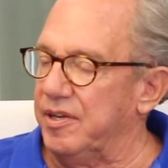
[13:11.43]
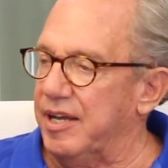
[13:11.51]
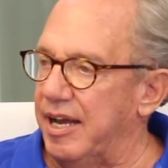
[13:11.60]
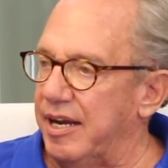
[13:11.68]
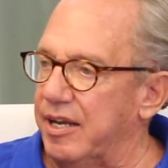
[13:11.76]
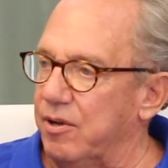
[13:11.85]

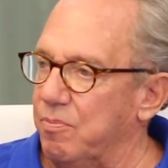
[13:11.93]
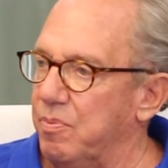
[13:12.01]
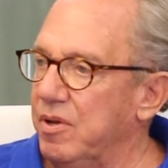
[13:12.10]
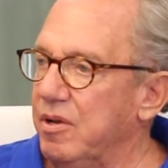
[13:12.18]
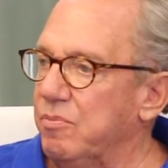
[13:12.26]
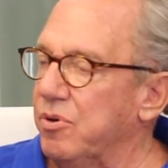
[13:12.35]
got to go
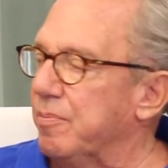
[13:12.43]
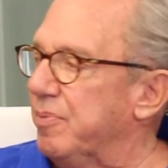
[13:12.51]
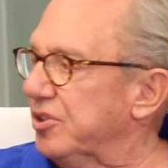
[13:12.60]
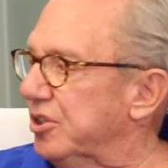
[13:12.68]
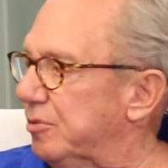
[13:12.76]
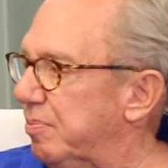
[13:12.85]
put a
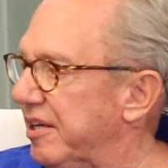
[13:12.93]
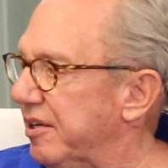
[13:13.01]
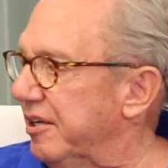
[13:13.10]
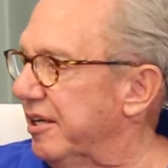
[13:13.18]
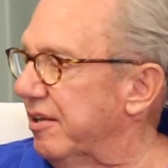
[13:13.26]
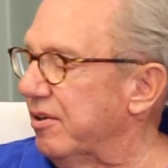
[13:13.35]
business plan
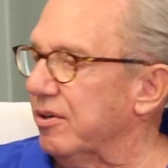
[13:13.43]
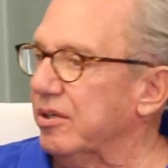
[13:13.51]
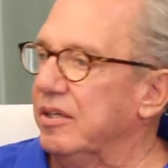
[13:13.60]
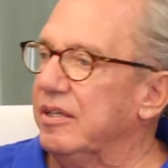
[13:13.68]
together.